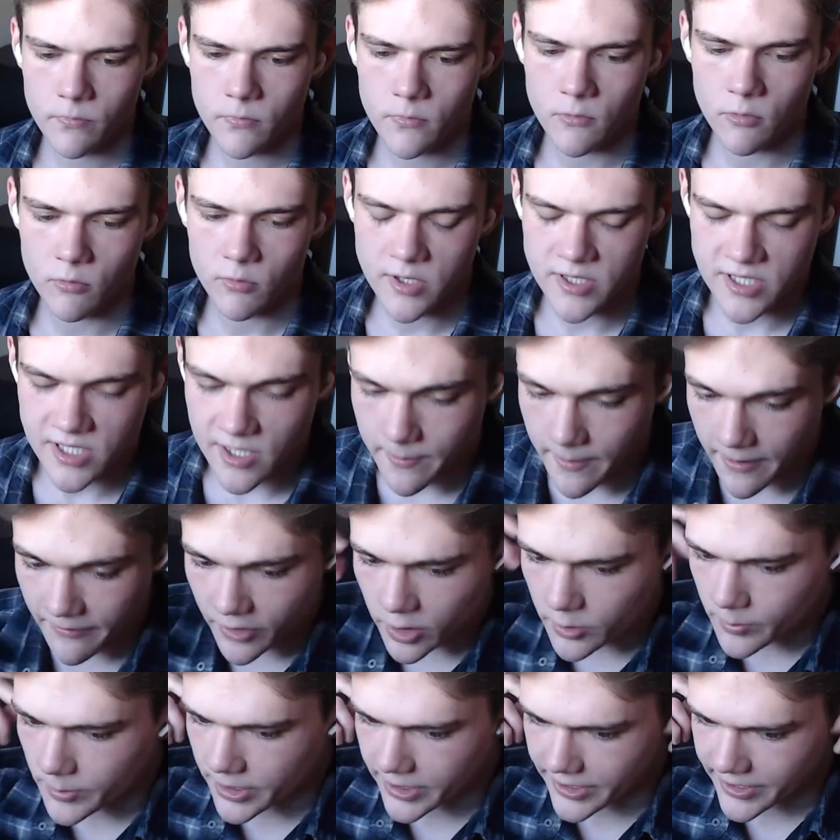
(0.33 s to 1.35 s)
What's up,
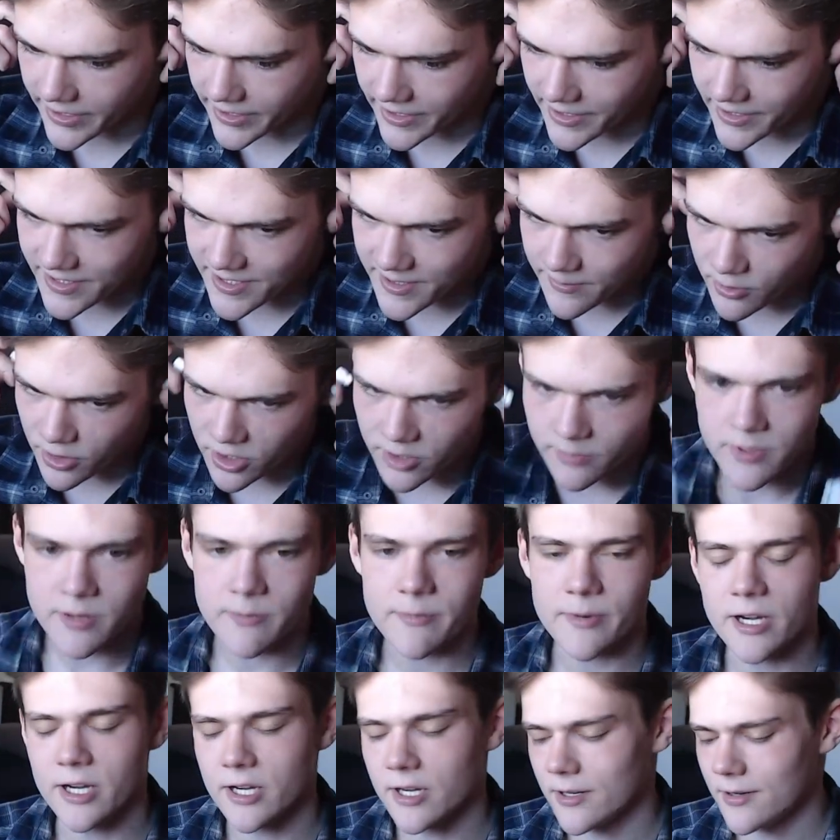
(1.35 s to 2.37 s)
everybody? It's your boy Meme
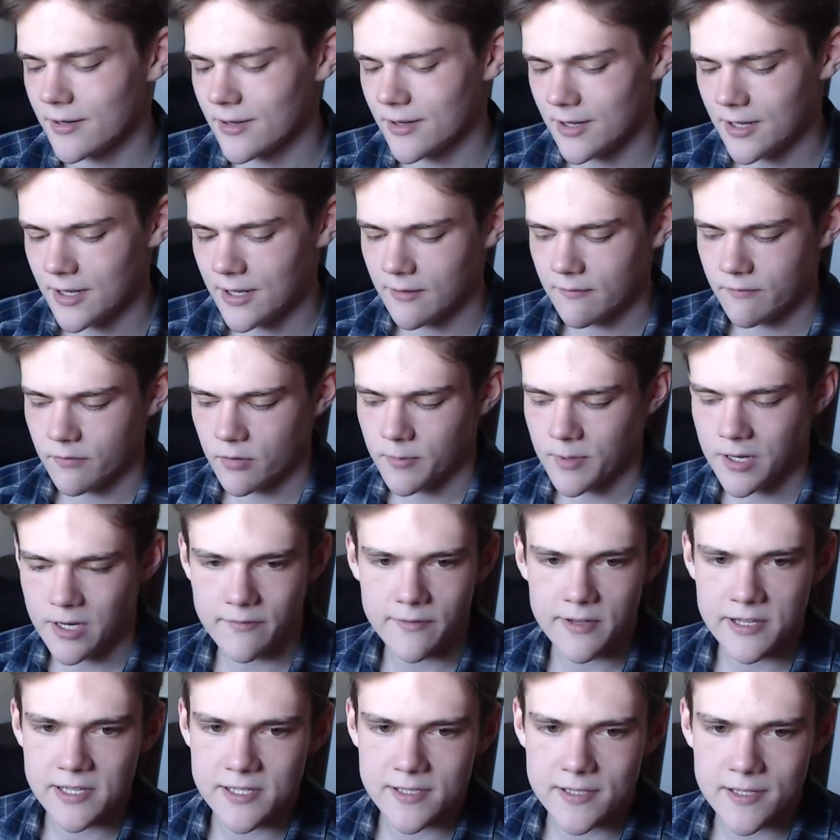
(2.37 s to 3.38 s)
here. For
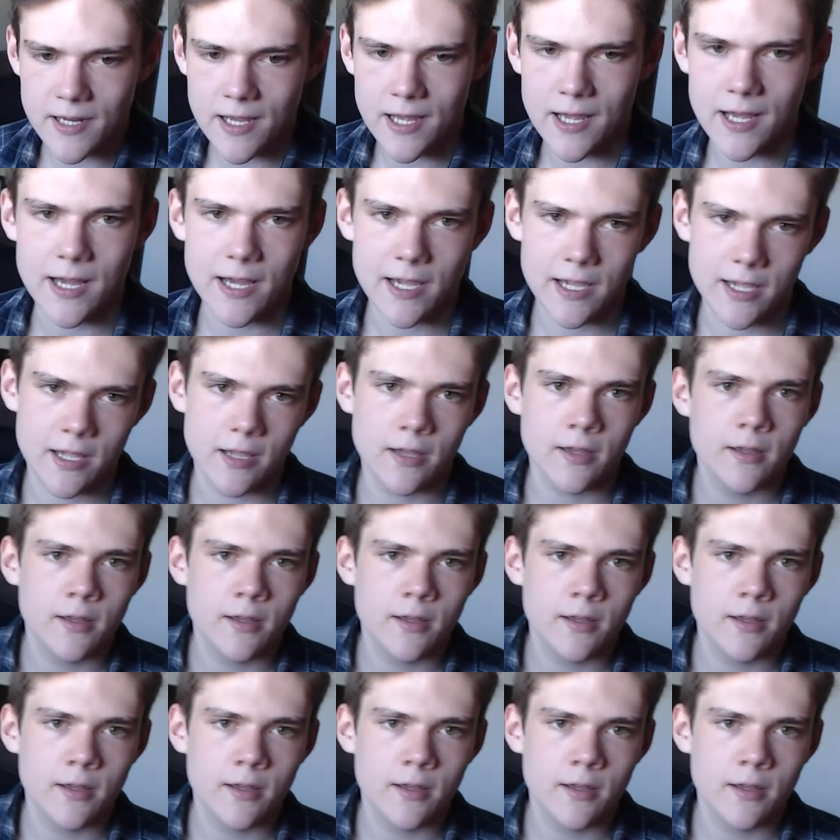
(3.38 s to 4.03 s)
breakfast, I